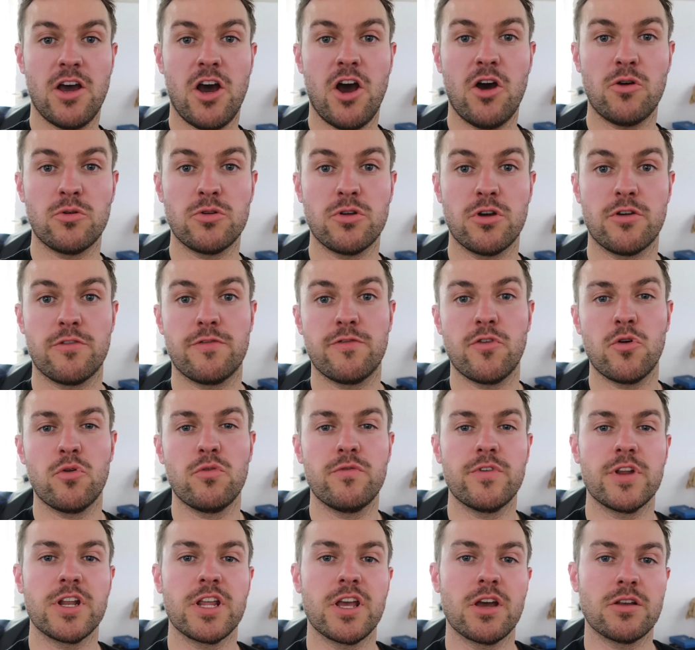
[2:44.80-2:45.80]
I'll do a
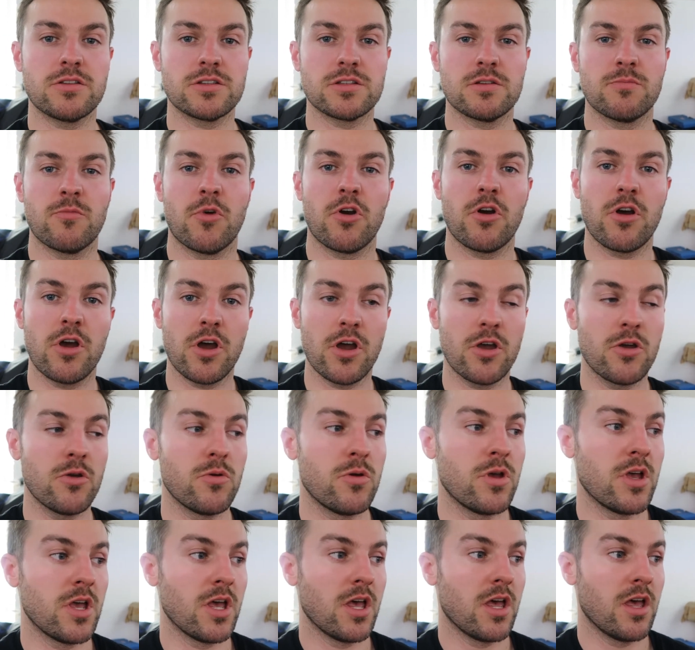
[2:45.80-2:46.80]
full video
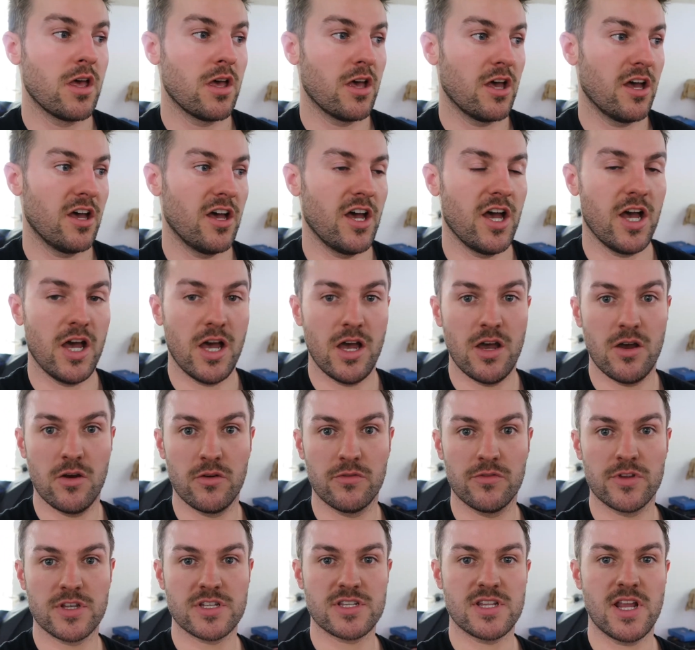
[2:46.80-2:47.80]
tomorrow
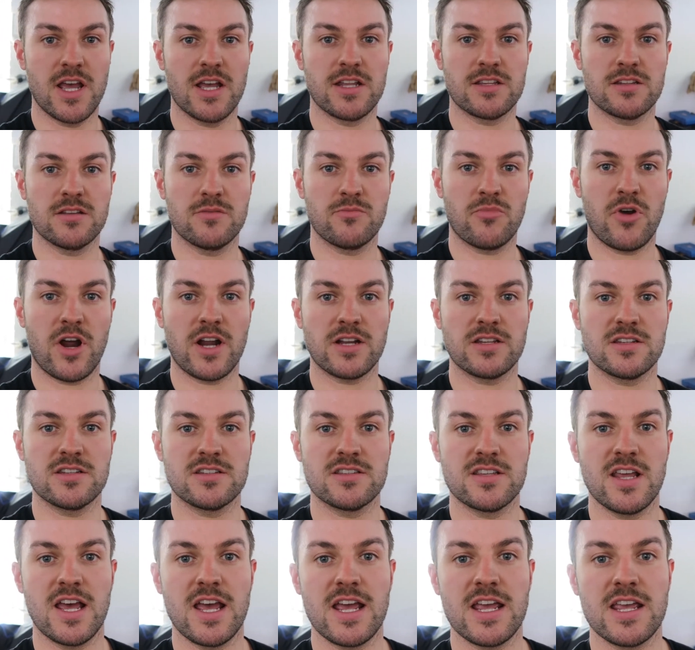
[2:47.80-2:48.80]
of the Snetterton
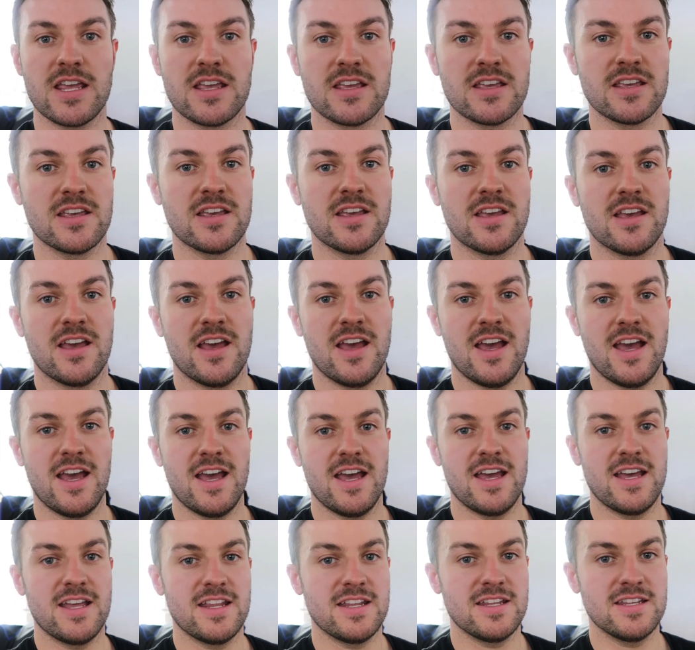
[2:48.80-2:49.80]
practice day,
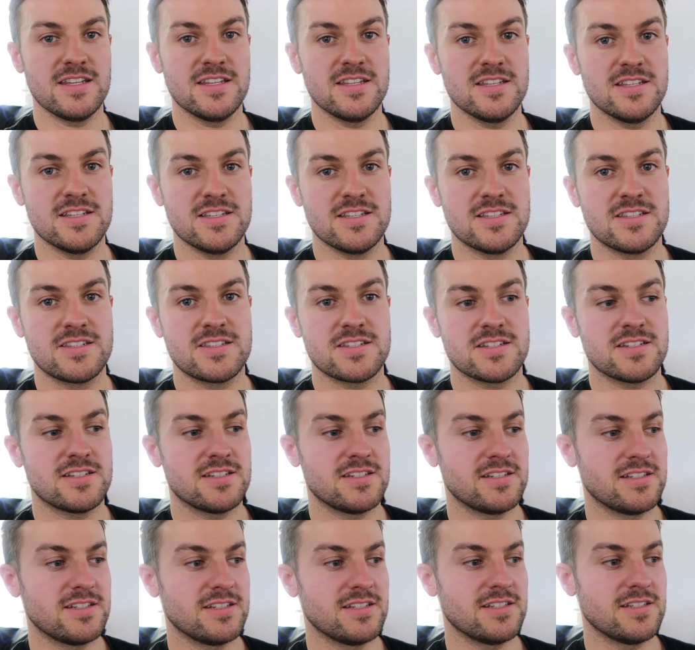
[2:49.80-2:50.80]
and
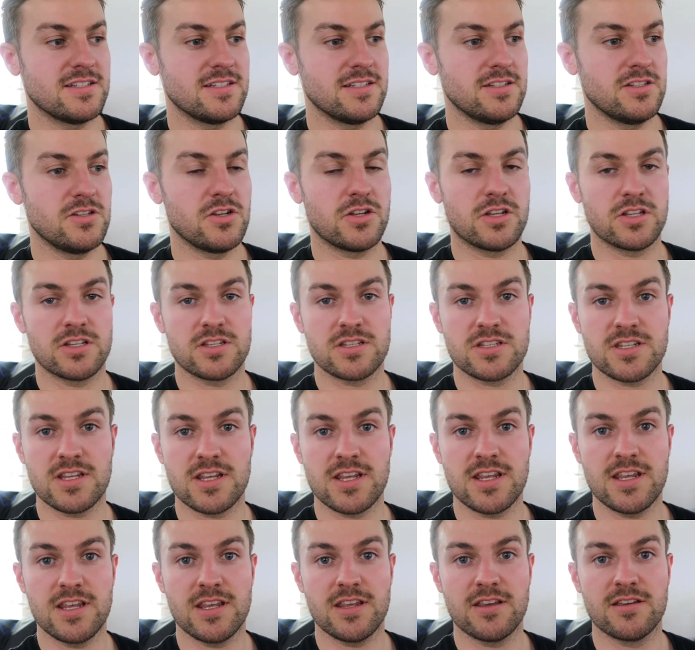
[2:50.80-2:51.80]
you can
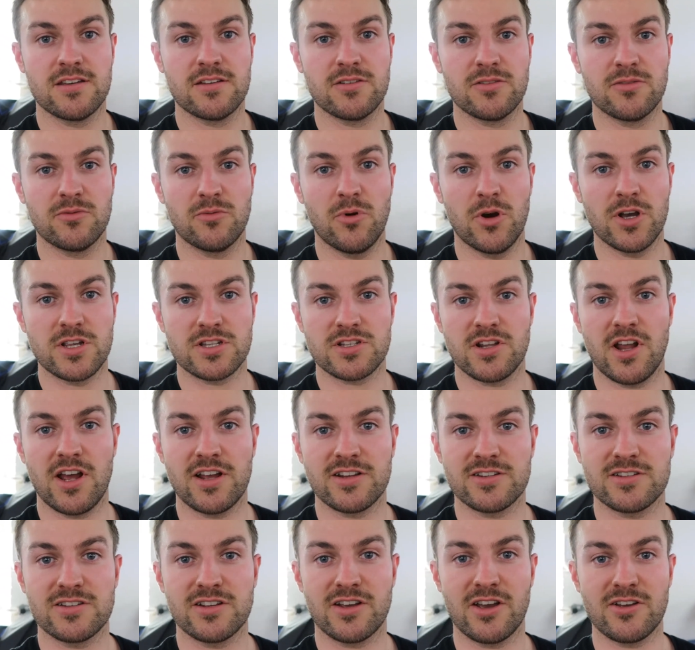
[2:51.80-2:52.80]
see what it's
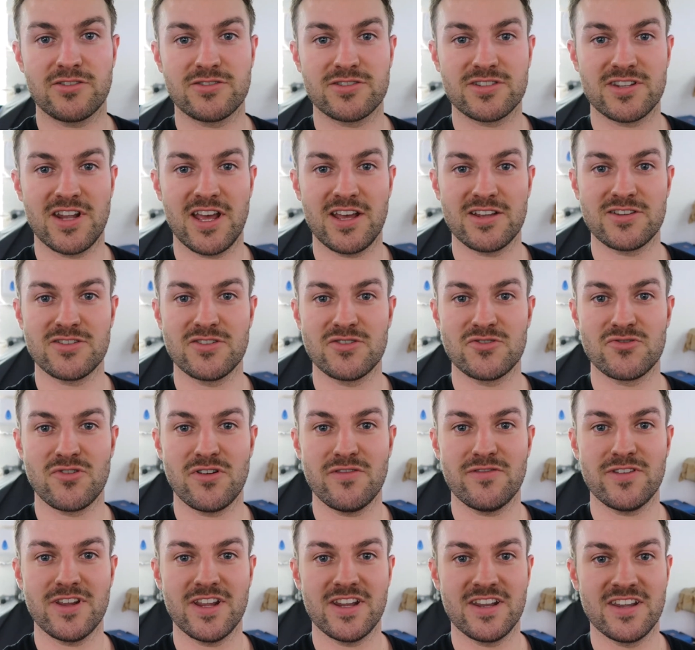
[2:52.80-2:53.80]
like to go to Snetterton
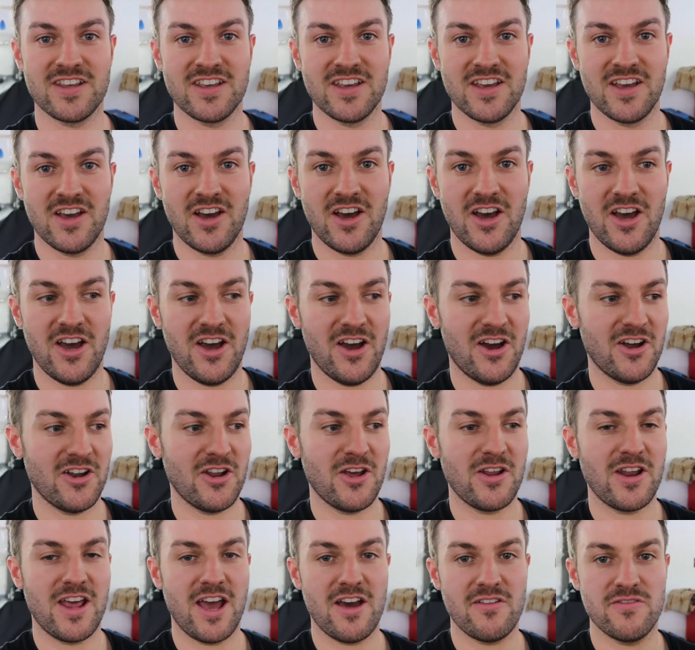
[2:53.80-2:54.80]
drifting. I
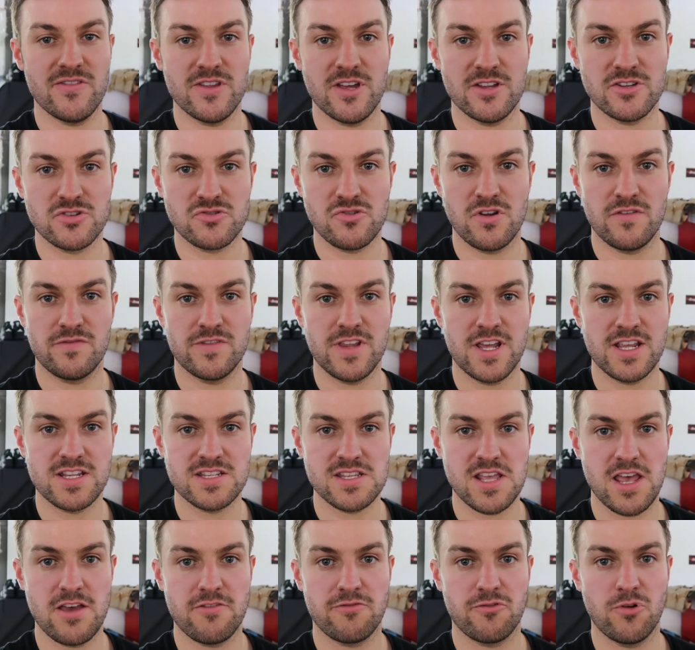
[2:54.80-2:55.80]
know they haven't done drift
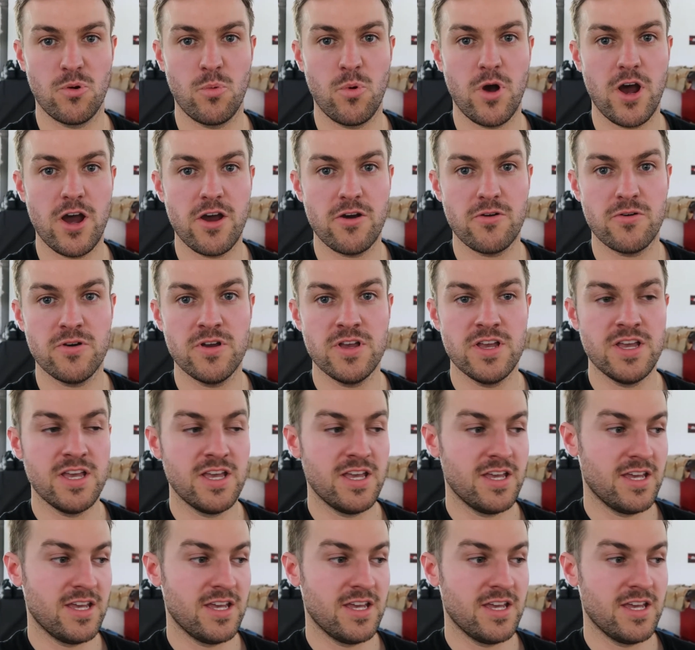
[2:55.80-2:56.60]
days there for a while,